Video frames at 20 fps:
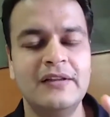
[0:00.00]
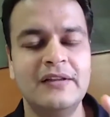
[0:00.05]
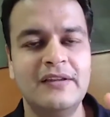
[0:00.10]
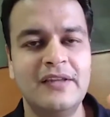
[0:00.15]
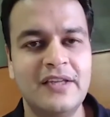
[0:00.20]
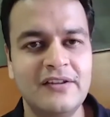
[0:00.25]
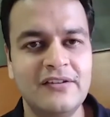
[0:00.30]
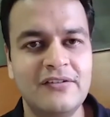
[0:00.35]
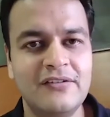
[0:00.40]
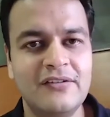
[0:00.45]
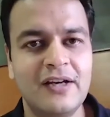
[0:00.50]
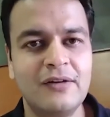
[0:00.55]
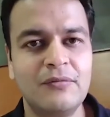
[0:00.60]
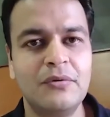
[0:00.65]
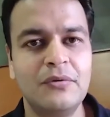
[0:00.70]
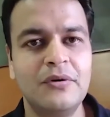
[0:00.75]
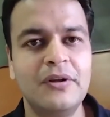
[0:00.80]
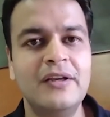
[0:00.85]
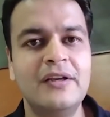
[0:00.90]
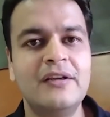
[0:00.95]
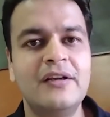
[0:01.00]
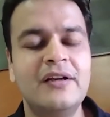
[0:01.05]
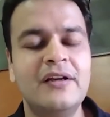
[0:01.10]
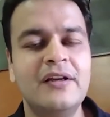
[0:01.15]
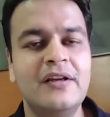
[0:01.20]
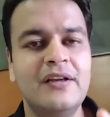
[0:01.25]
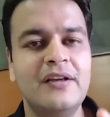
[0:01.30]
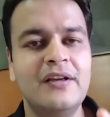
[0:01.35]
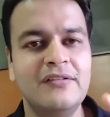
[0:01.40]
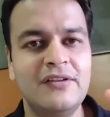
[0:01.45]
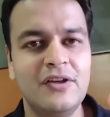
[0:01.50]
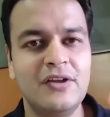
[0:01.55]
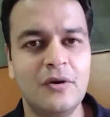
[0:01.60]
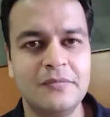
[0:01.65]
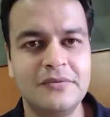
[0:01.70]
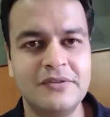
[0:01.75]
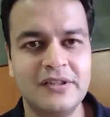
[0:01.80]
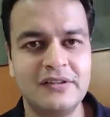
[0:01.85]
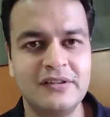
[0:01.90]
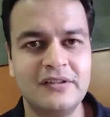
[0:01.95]
things that would increase the
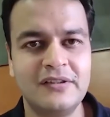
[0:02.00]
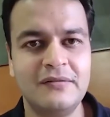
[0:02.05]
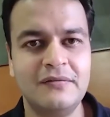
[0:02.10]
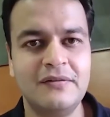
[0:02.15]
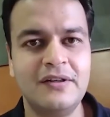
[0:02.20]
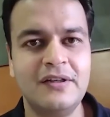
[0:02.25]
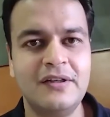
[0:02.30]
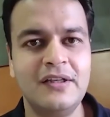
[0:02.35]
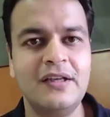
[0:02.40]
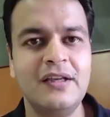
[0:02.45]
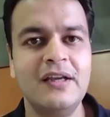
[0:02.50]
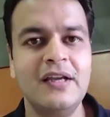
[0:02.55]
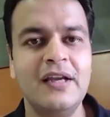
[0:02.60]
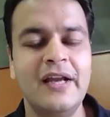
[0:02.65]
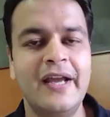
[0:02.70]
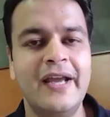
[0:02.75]
objectivity